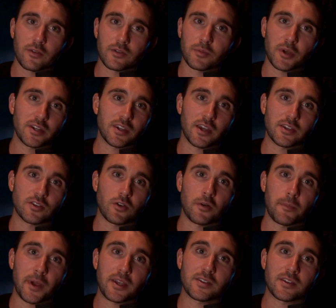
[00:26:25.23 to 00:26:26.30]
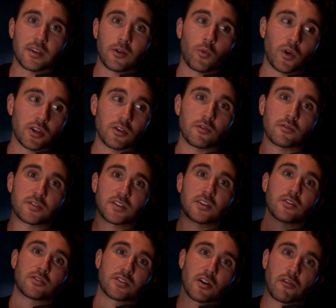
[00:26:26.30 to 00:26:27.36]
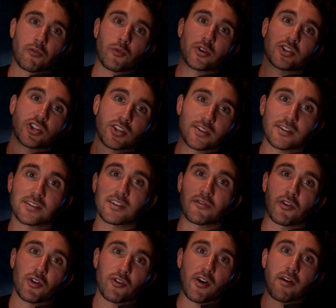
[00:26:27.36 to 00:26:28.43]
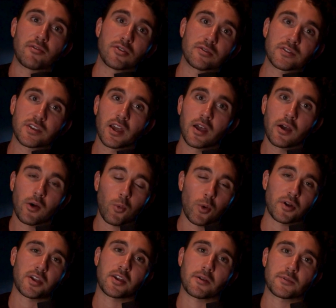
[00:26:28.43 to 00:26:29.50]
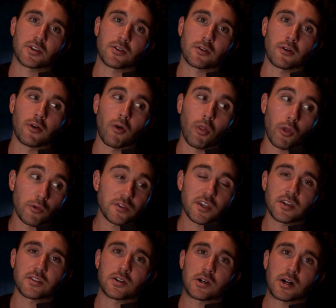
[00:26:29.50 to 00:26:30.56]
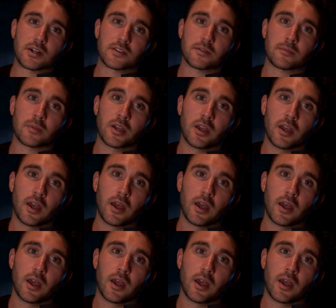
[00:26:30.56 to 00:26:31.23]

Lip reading: Those big days are amazing when you see yourself reaching these different levels, working up to your goal. Those days are awesome.